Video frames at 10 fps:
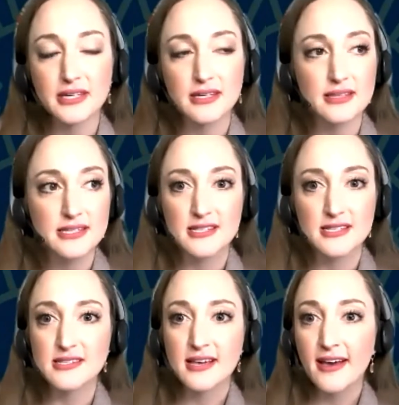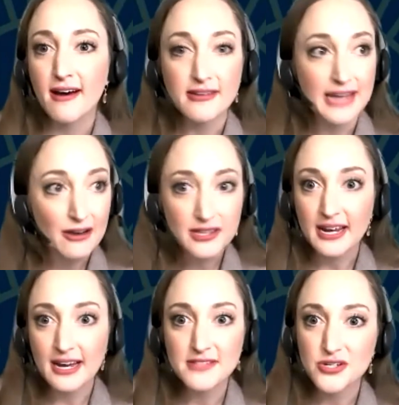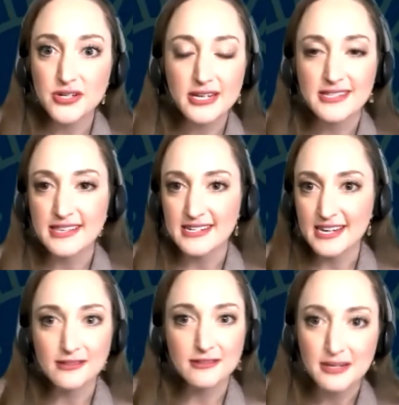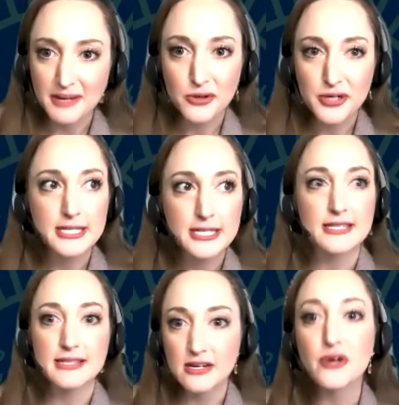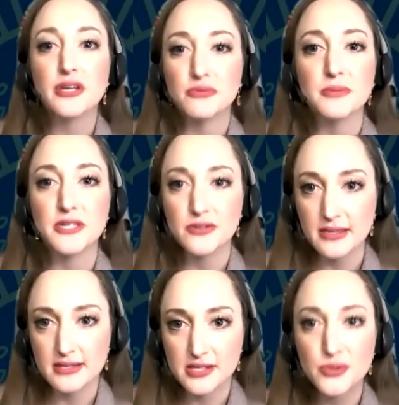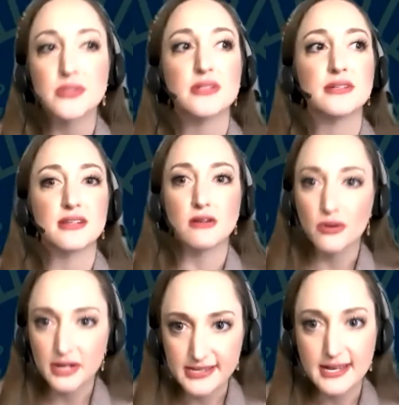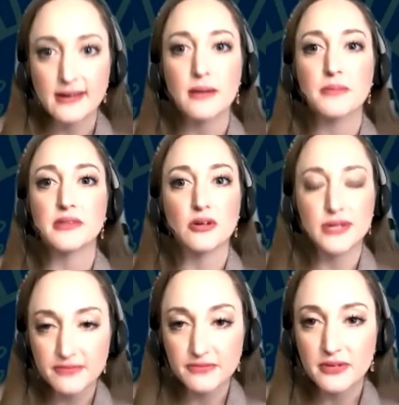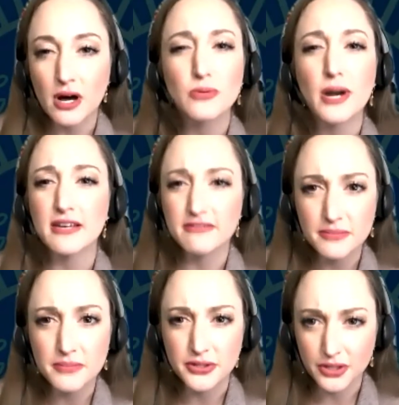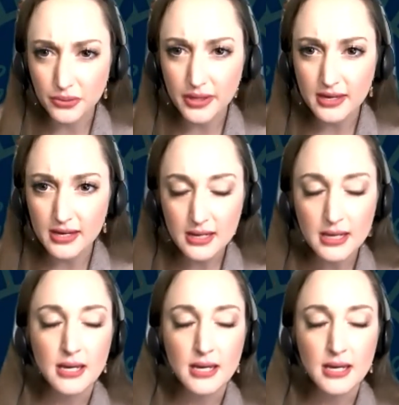And this is, now that I have students that take a lot of my courses, they know that we'll be using this tool, and they're already set up and they're already familiar with it.